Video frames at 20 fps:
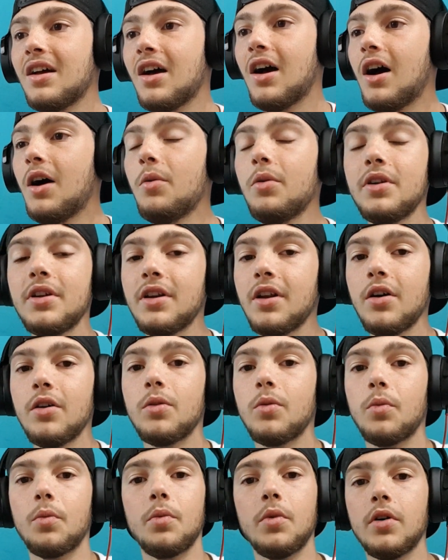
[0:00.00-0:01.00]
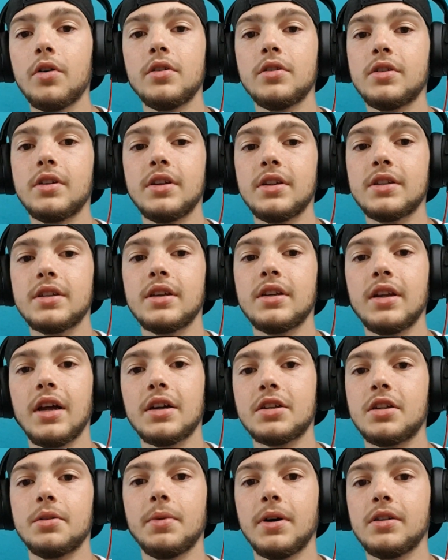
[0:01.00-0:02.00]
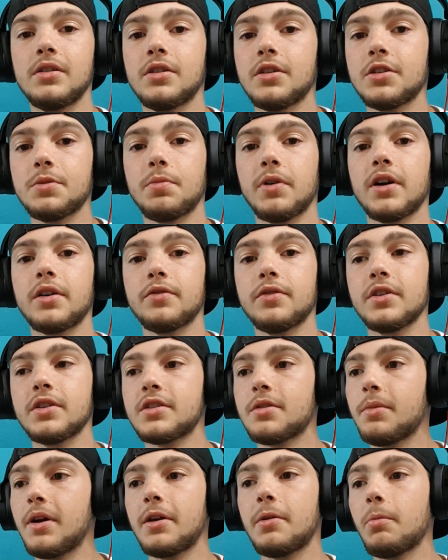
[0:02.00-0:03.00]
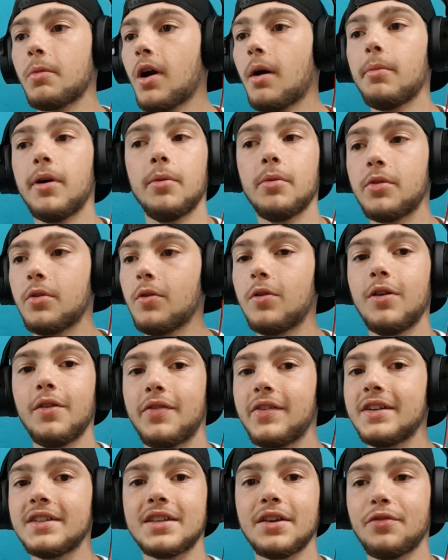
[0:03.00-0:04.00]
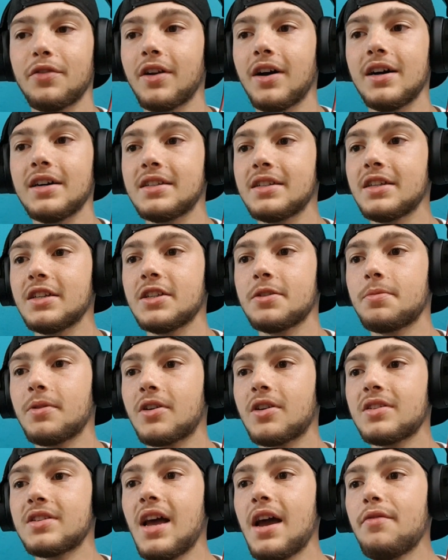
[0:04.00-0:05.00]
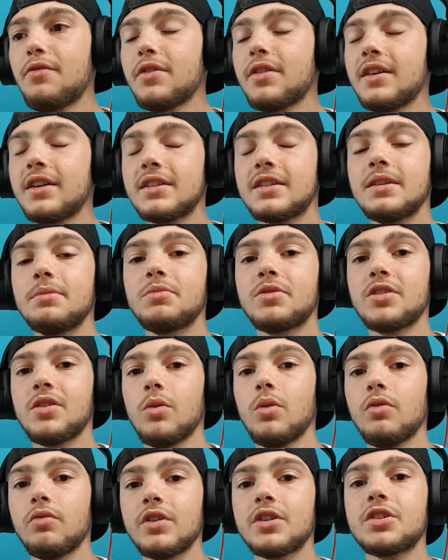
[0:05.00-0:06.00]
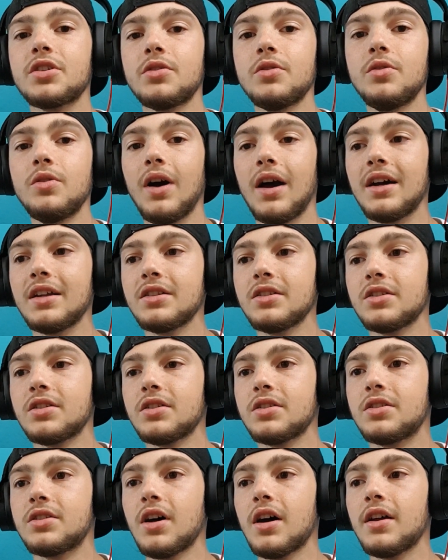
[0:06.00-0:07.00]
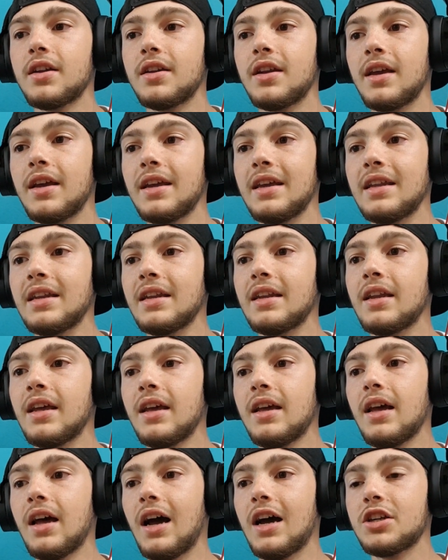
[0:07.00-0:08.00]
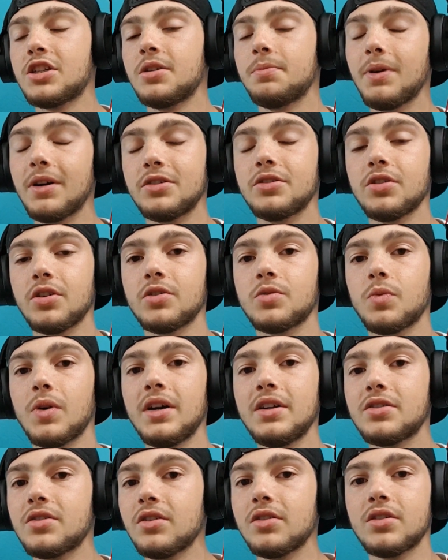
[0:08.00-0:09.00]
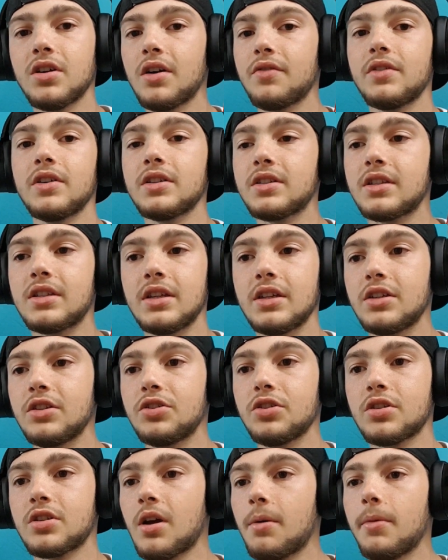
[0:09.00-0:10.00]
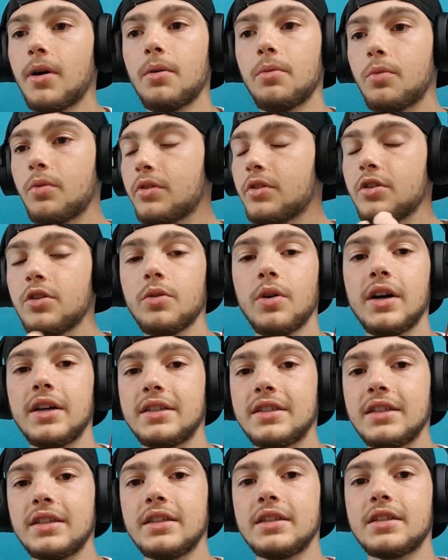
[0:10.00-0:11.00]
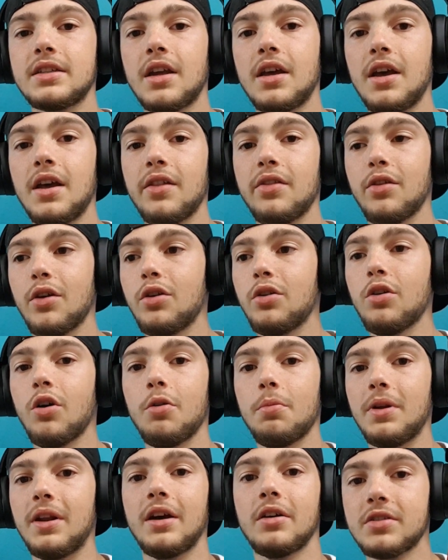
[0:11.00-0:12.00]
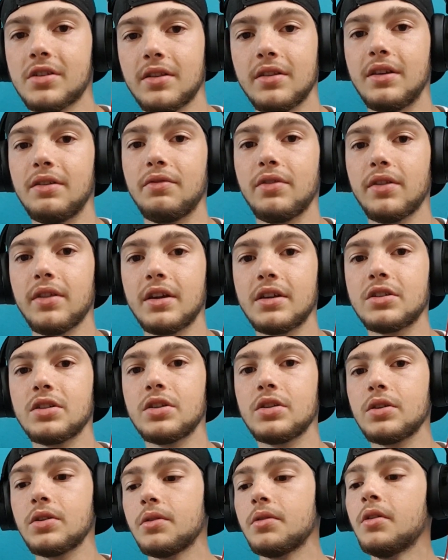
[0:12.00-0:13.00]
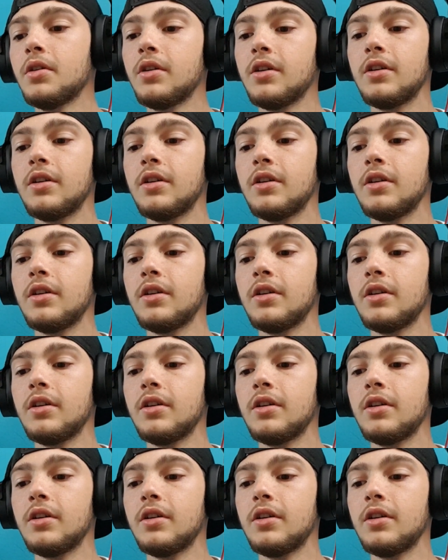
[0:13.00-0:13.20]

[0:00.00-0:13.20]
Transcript: I want to know what is in Ashley Banjo's breakfast to make him come up with all of these different ideas because everything seems so original and done in Ashley Banjo's way, so diversity can just come up with new ideas that nobody else can even think to do.